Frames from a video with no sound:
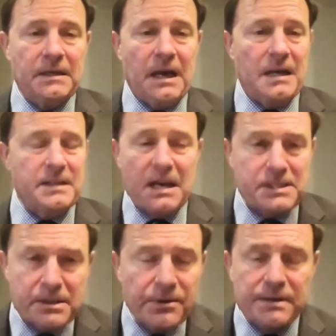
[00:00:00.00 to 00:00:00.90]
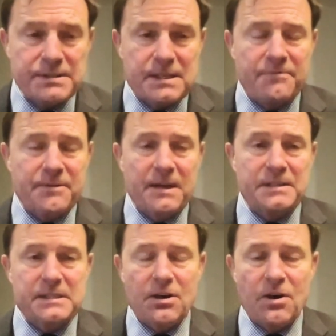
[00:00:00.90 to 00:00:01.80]
and Syria isn't
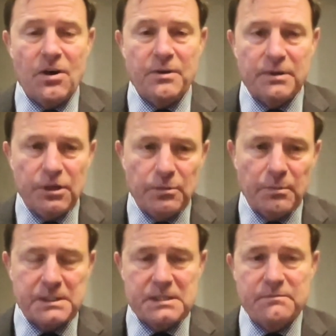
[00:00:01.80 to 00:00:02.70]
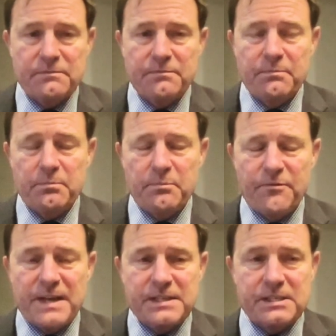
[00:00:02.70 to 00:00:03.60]
Afghanistan. You must
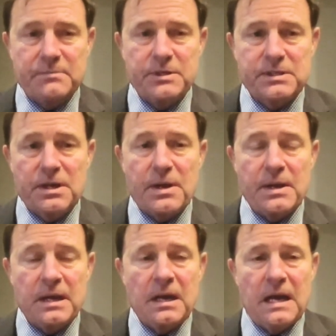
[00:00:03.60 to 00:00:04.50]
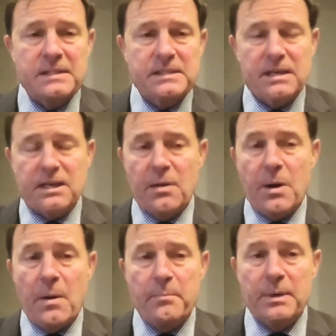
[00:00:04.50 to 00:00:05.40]
face them as they come
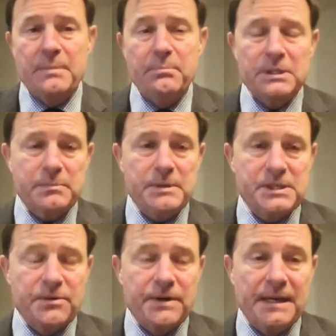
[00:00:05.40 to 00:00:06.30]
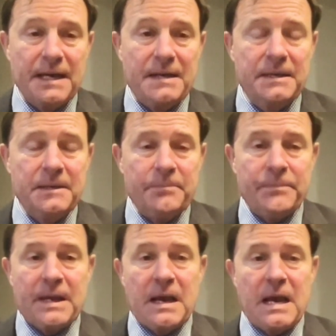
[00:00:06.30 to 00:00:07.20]
up. But it must be Syrian-led.
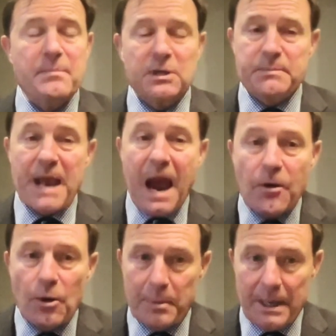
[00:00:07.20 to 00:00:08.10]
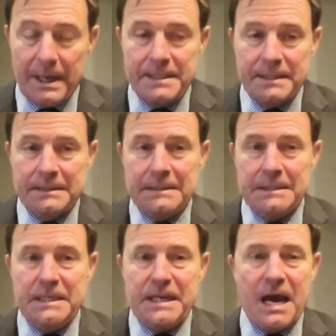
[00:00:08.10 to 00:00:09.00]
It must be Arab-led.
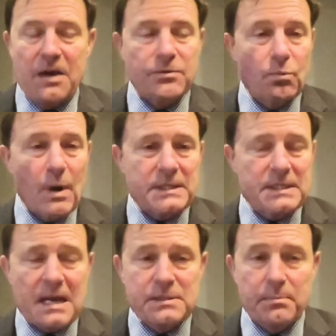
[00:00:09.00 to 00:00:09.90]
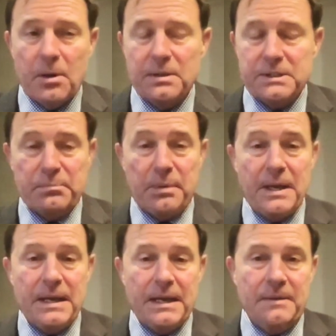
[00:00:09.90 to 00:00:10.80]
Now, the West has a part to
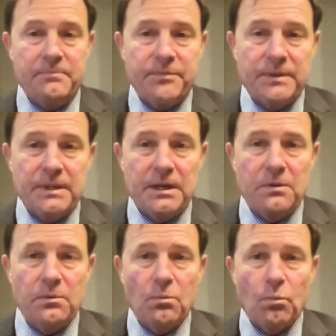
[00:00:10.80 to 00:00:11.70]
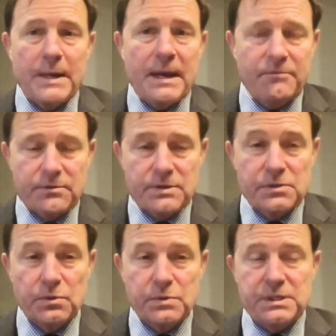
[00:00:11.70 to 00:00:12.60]
play here. We have the
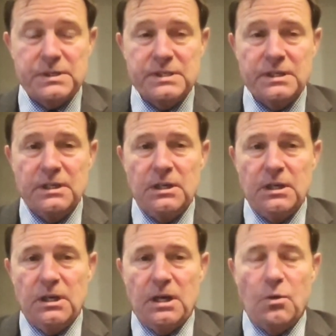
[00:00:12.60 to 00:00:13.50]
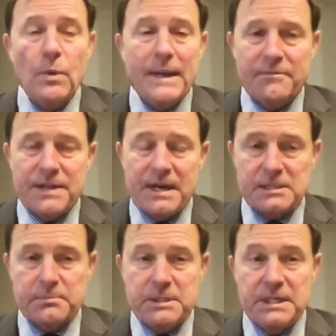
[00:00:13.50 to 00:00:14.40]
resources, we have the
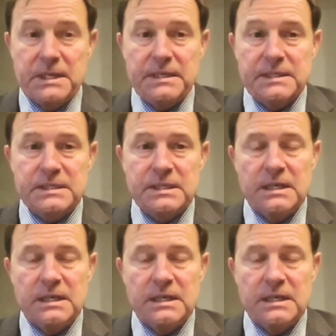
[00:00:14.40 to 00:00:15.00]
expertise,